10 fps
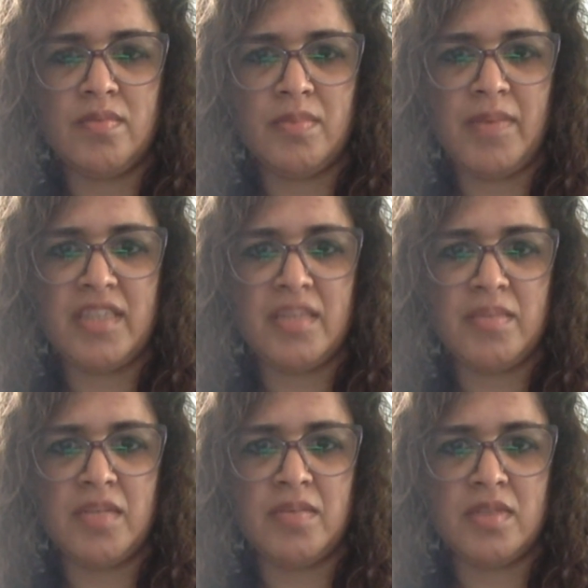my
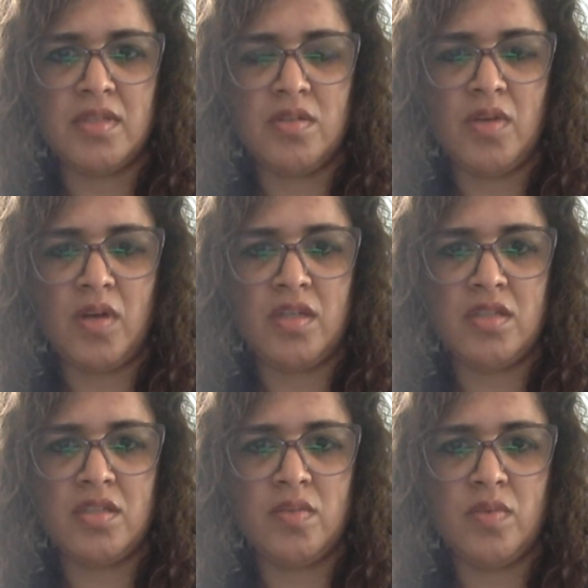symptoms, to be
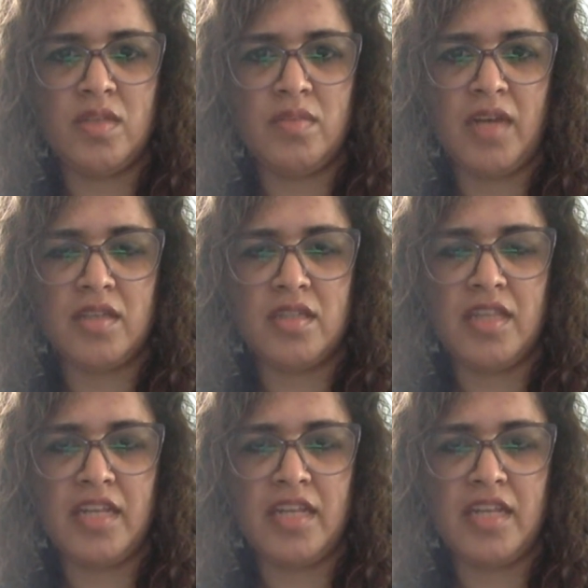honest, with Parkinson.